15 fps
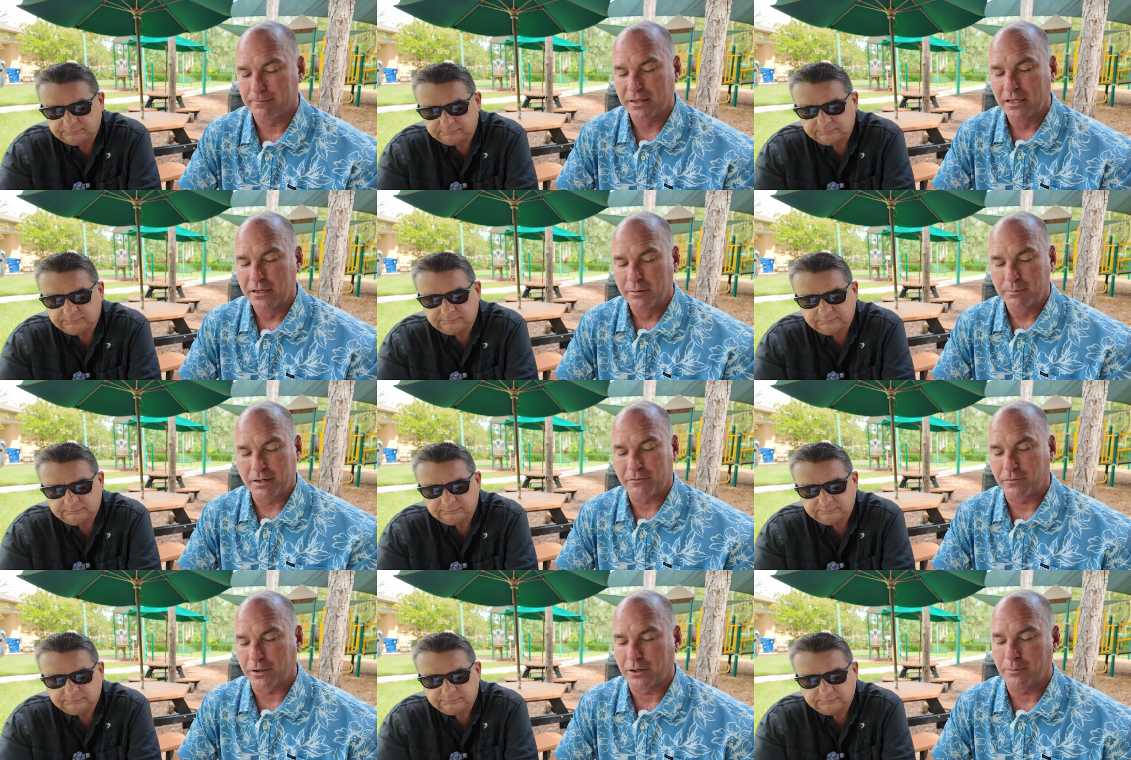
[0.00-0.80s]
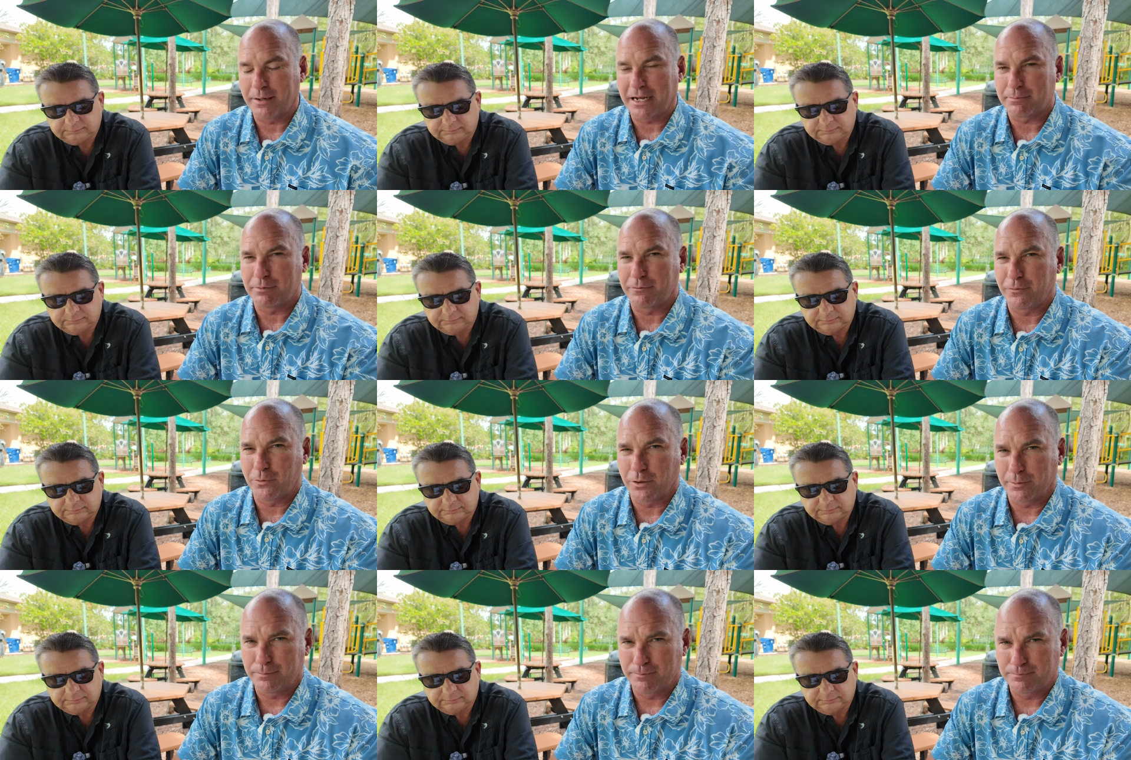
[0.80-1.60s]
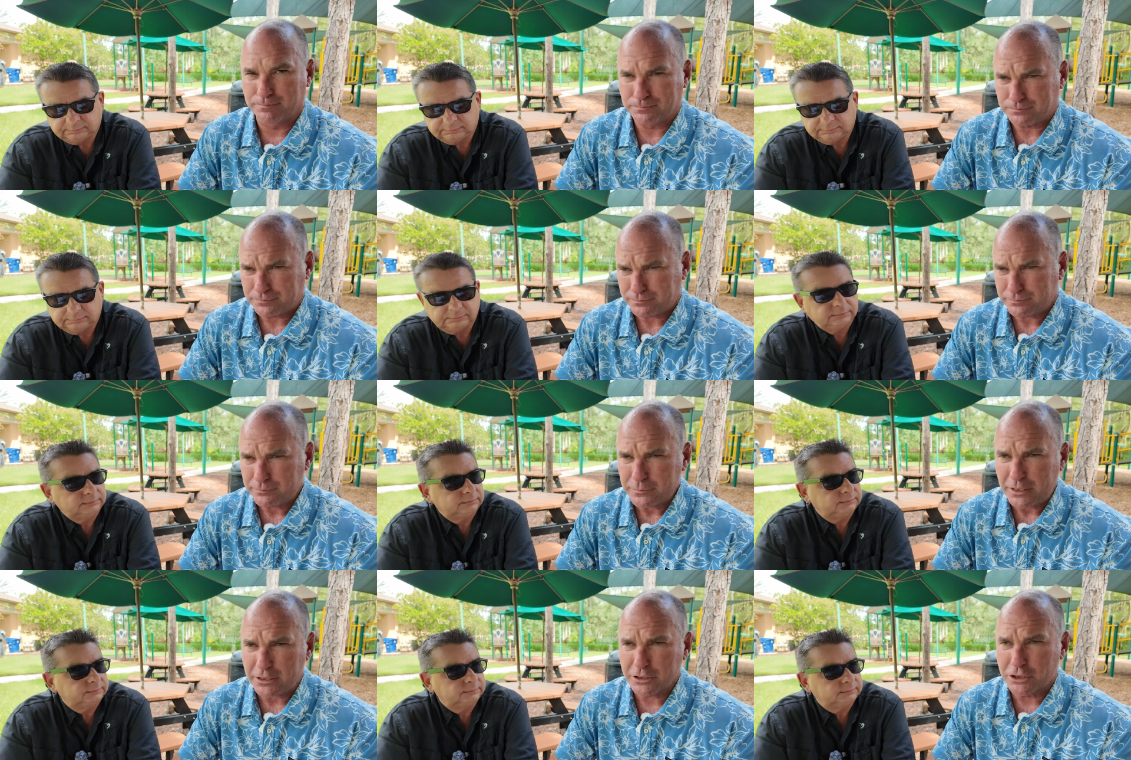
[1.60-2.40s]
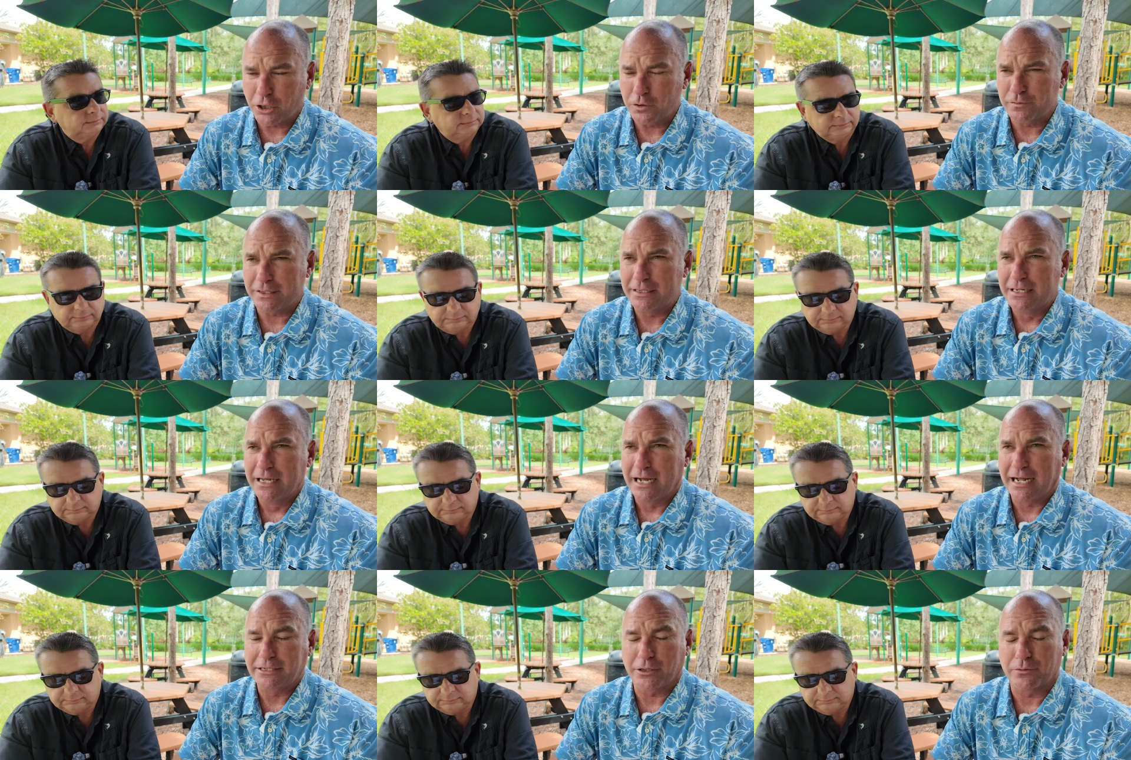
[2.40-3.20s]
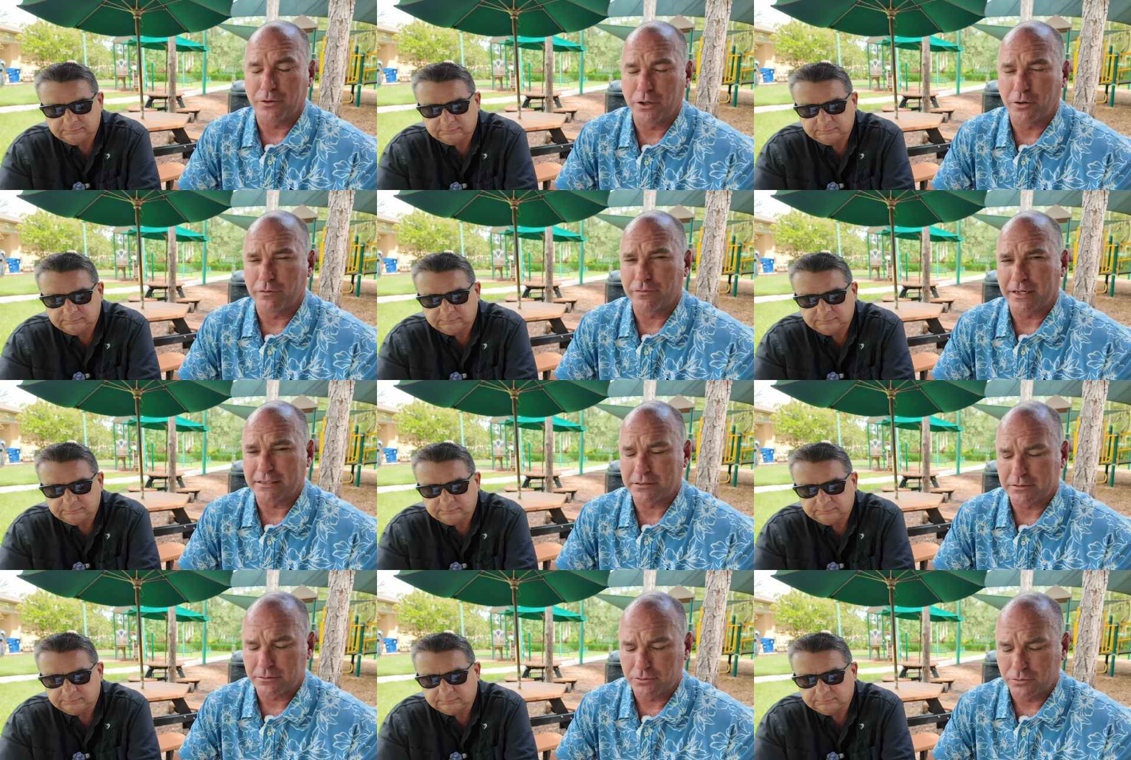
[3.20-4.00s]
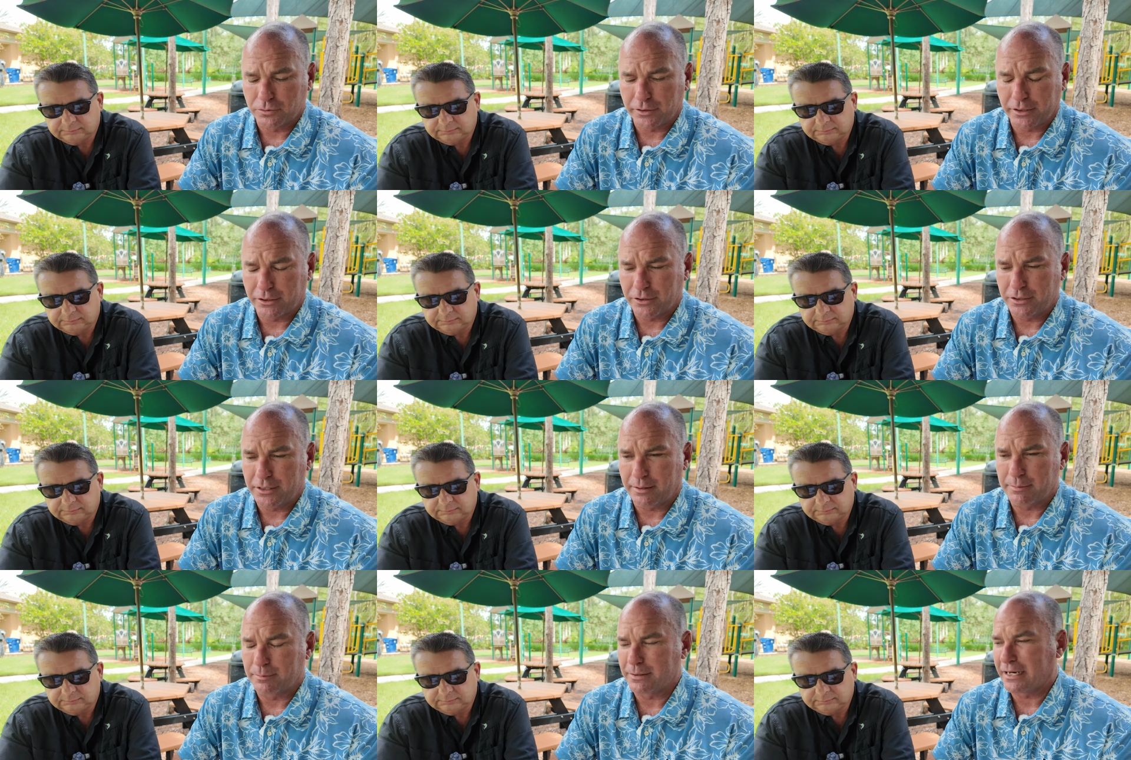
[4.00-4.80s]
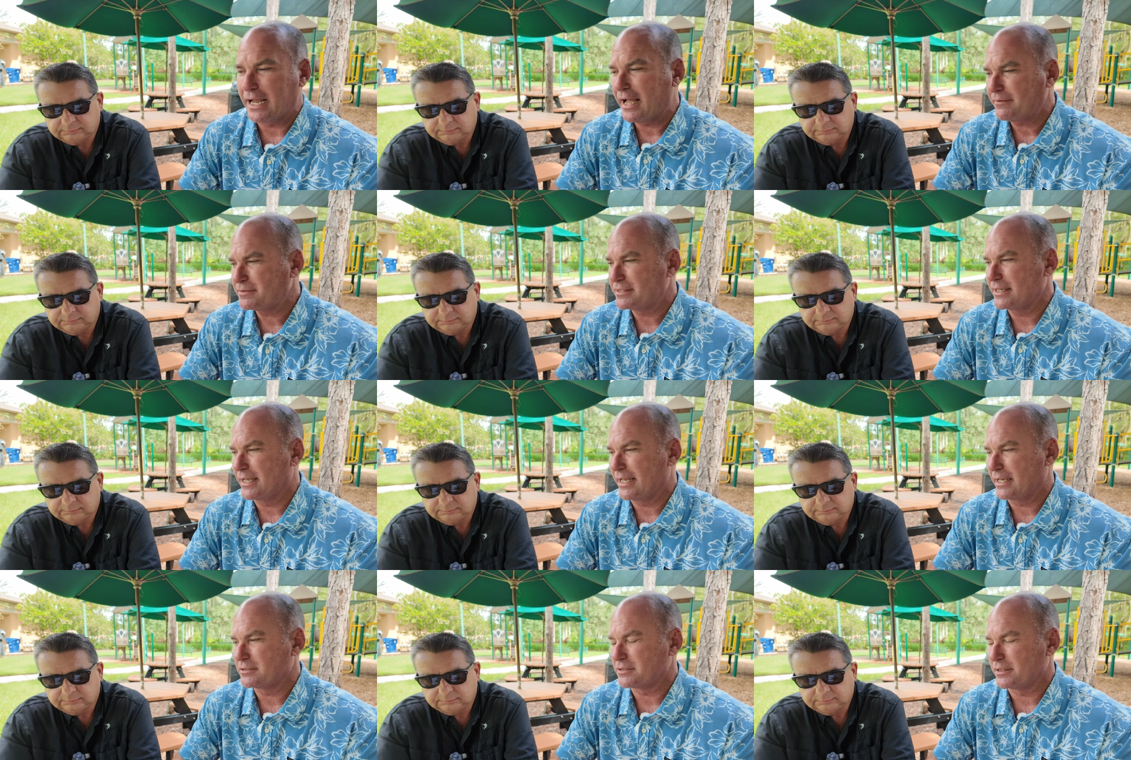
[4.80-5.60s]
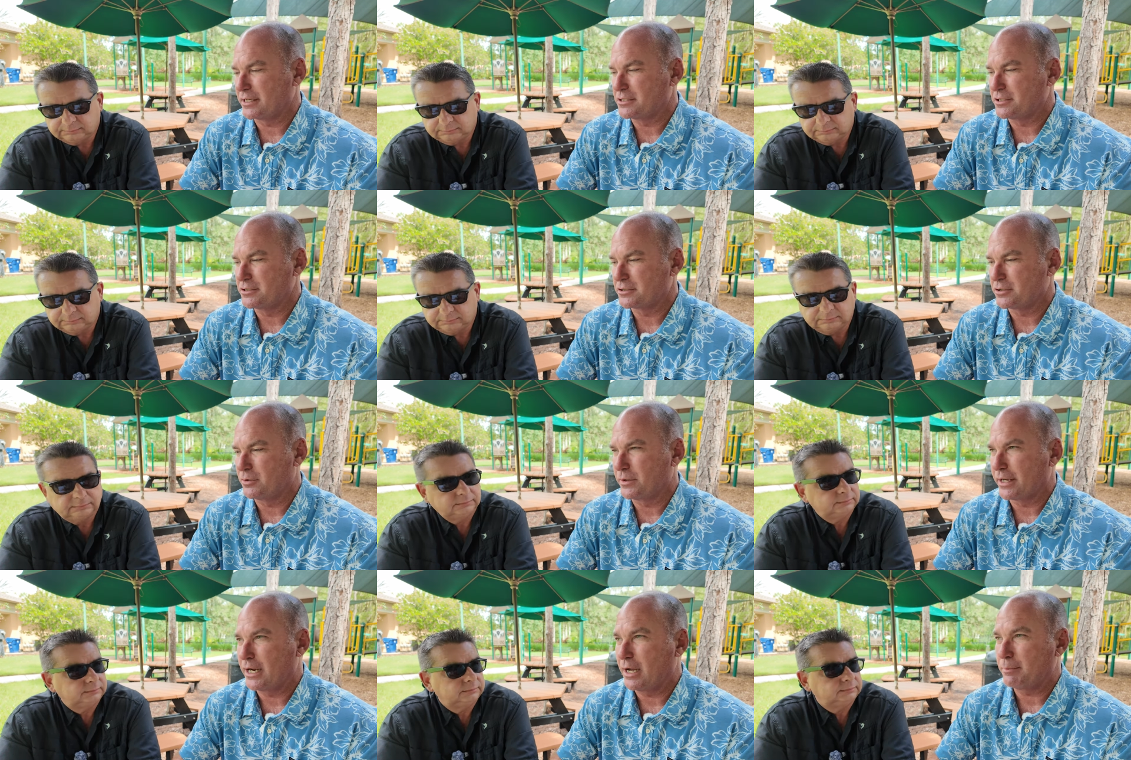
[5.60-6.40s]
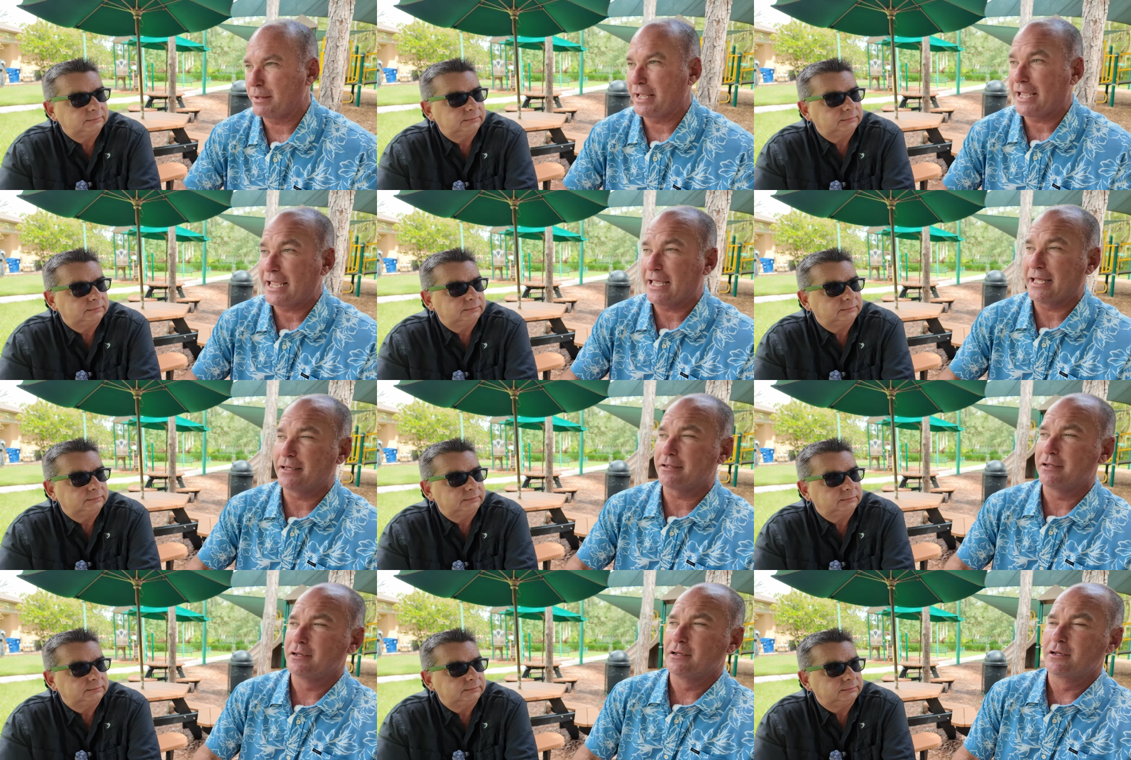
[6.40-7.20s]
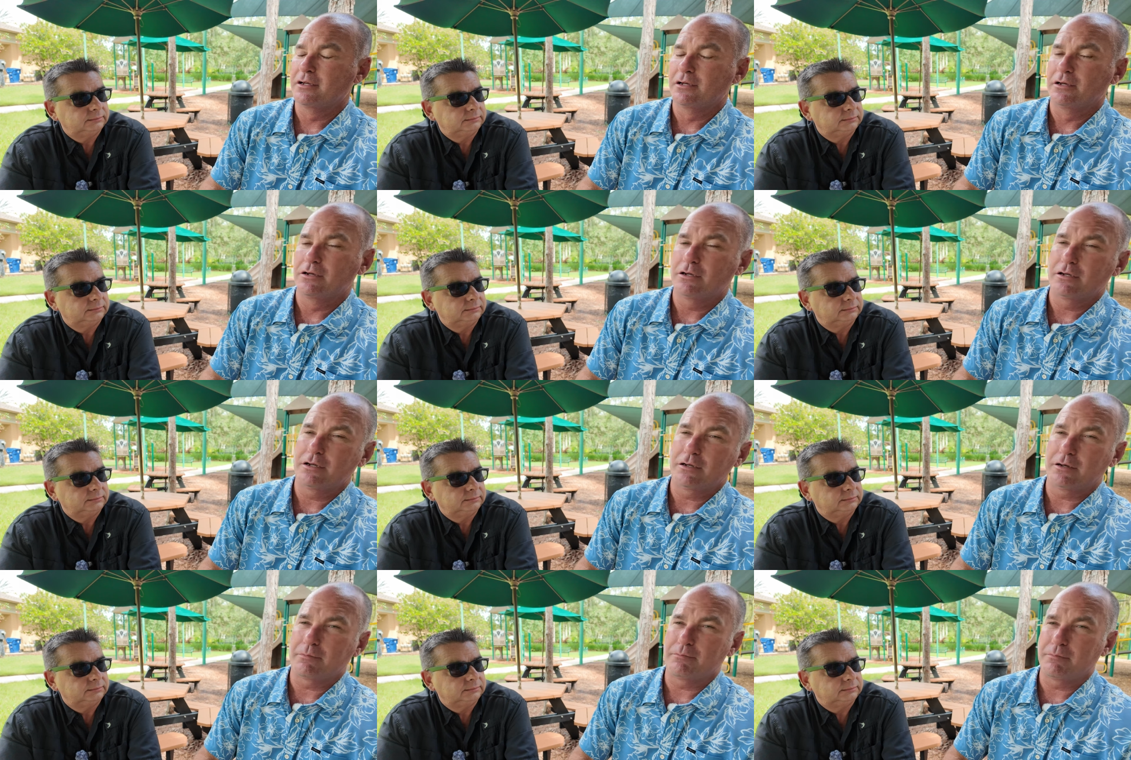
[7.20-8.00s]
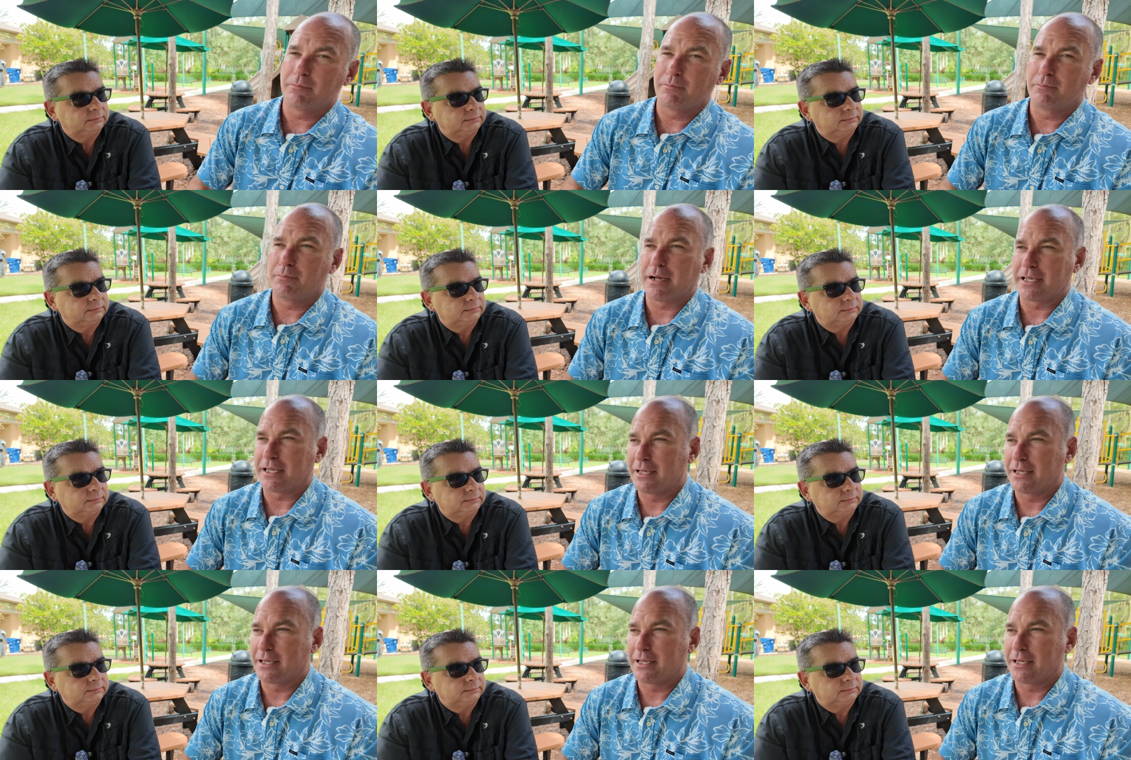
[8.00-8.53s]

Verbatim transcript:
Speaker 1: Mm-hmm. But if we go back before COVID, I don't know if that's truly a good number. But I have seen cancellations going up, and my